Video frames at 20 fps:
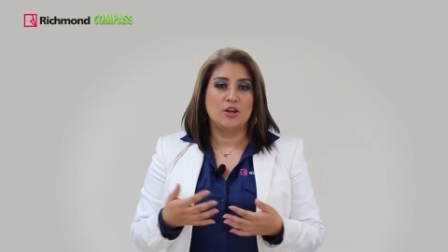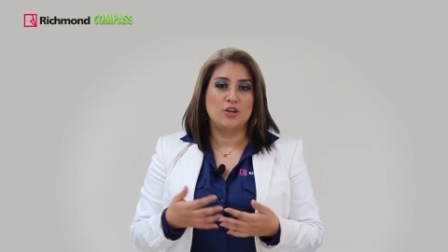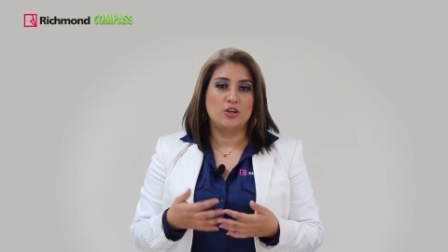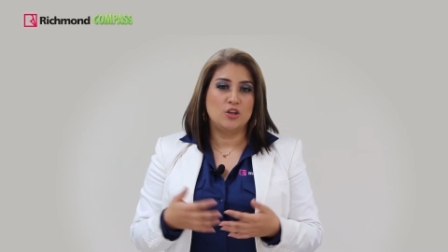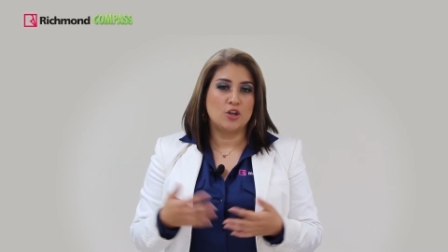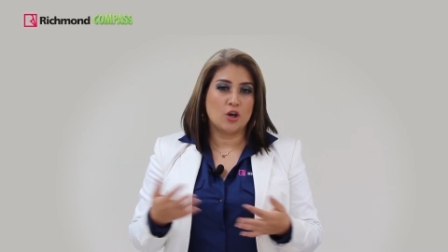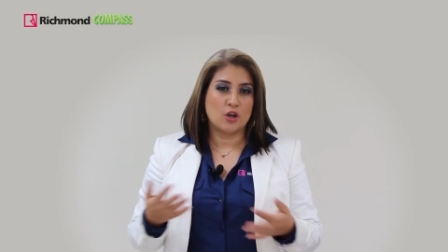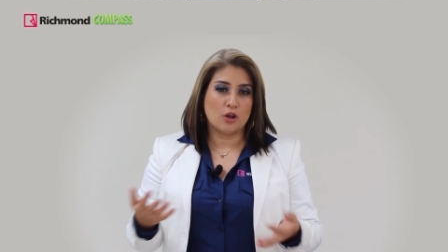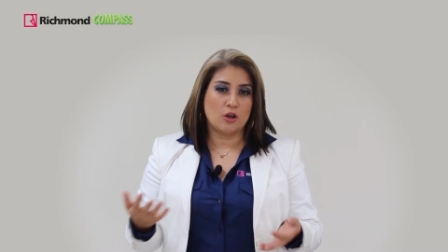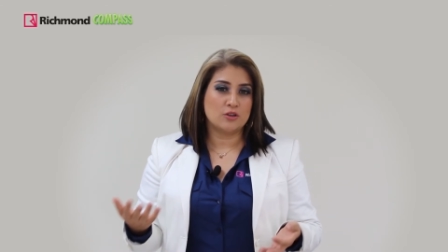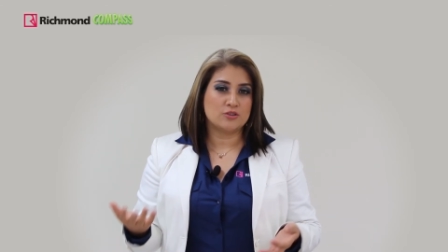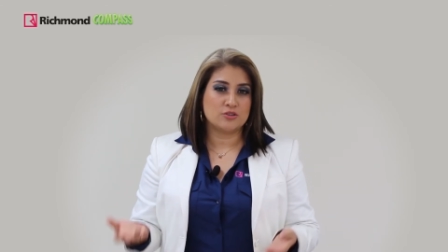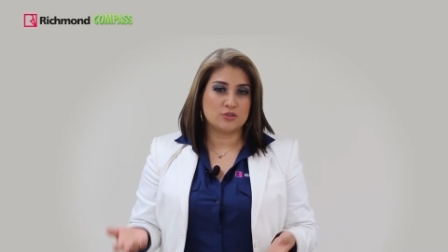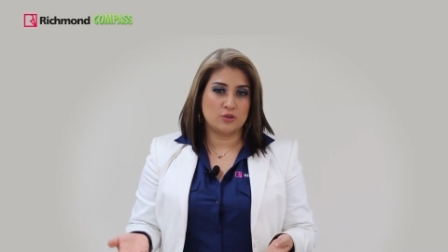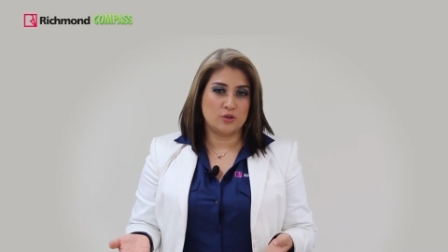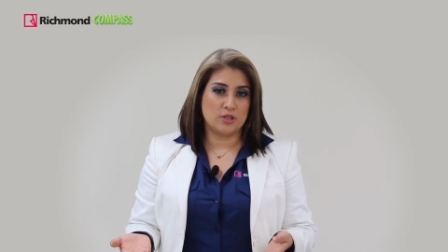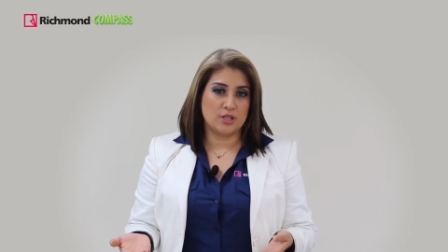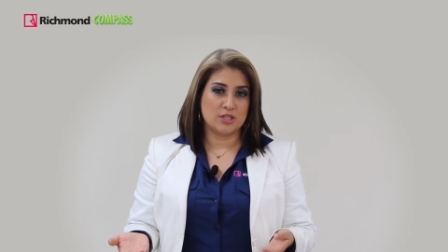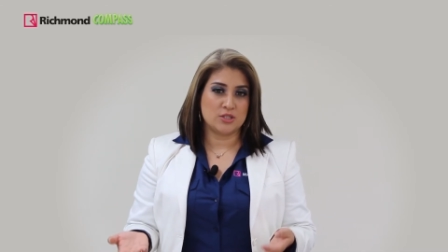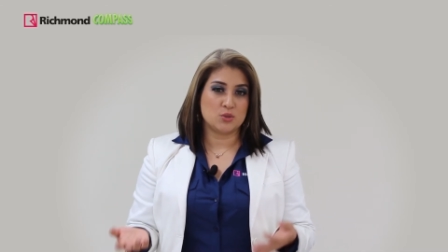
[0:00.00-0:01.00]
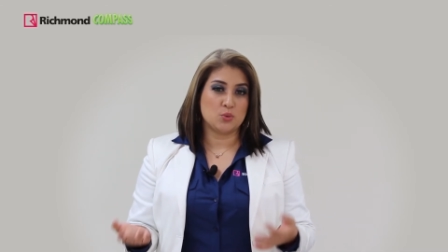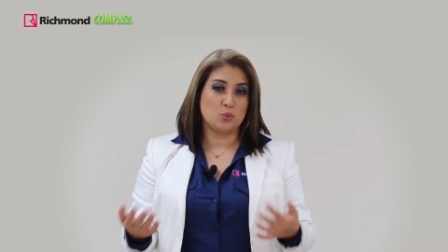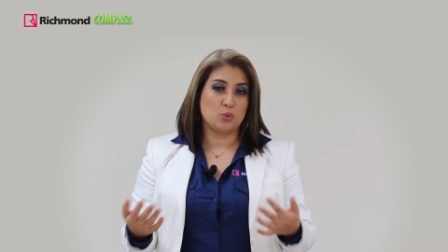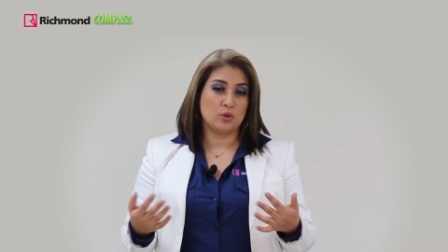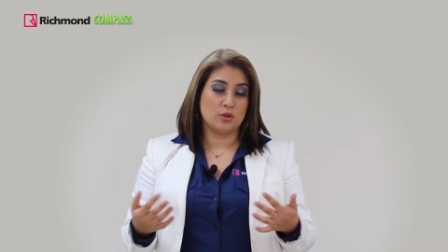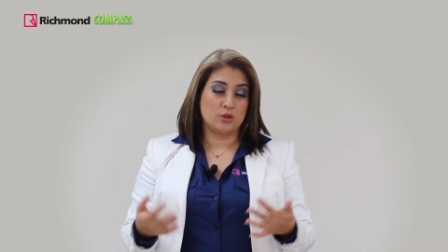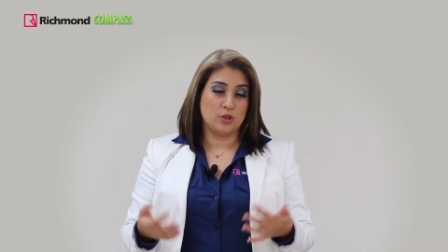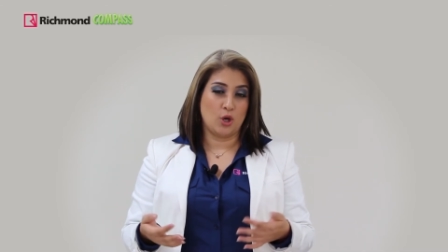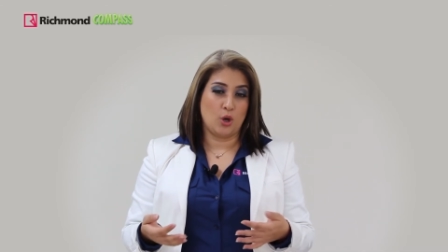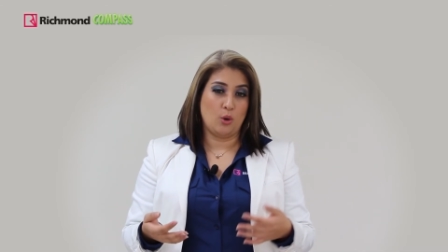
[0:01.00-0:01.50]
Not all students
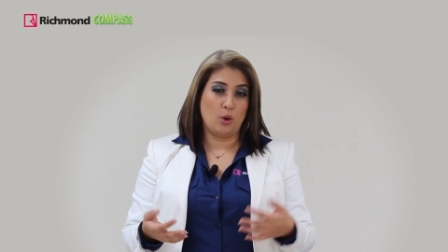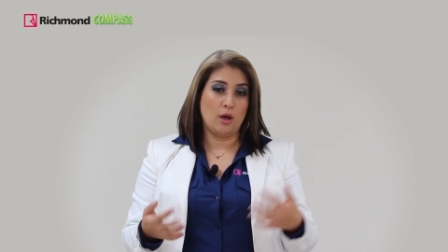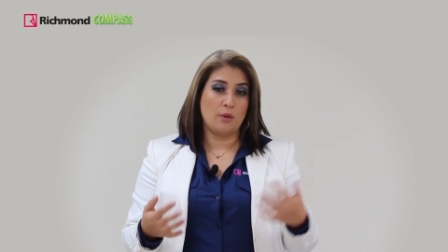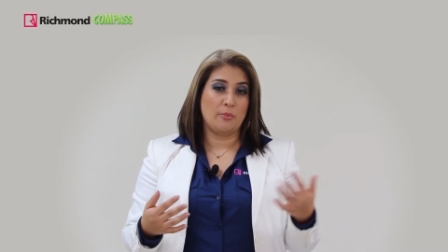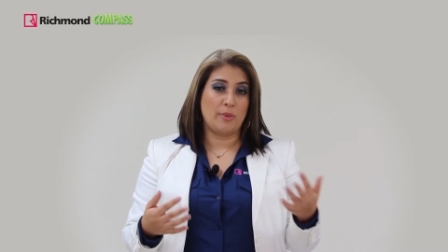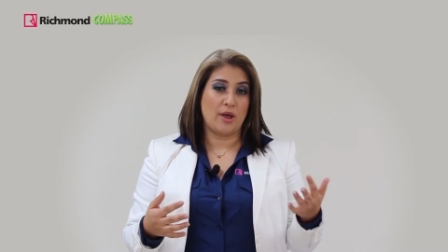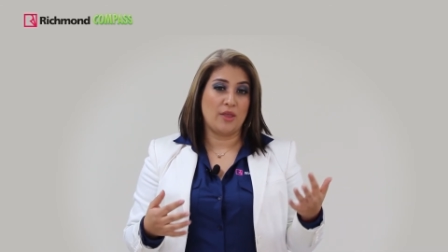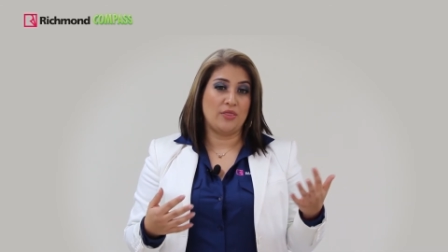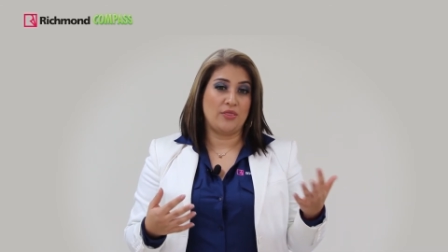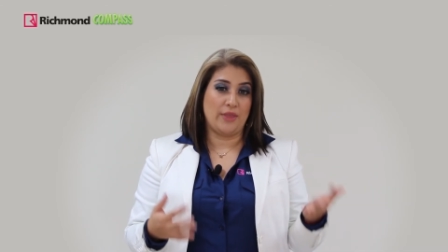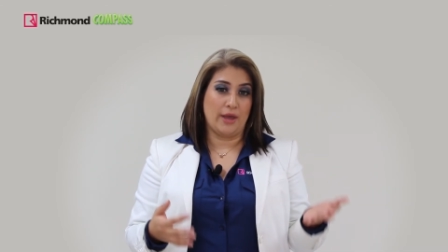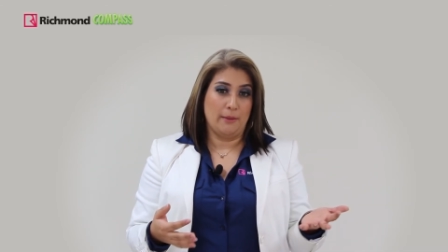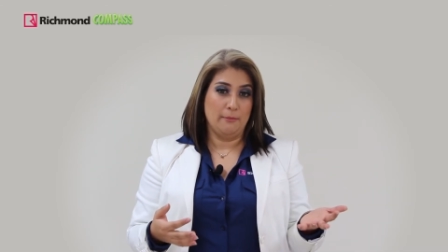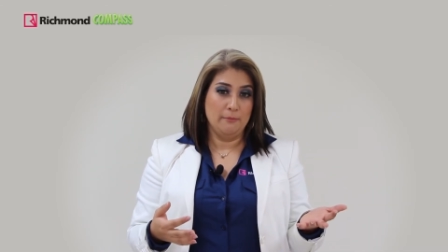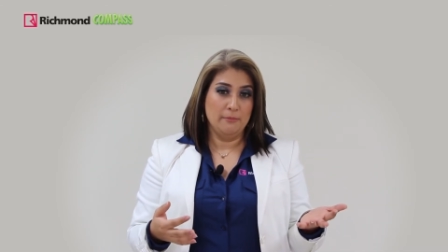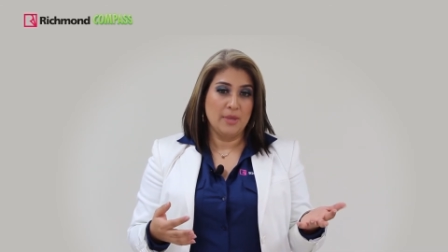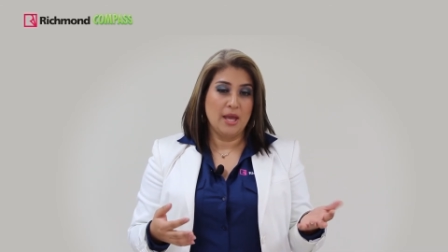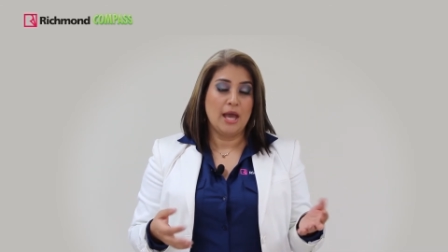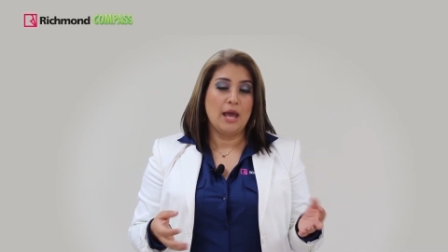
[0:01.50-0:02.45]
will know about them,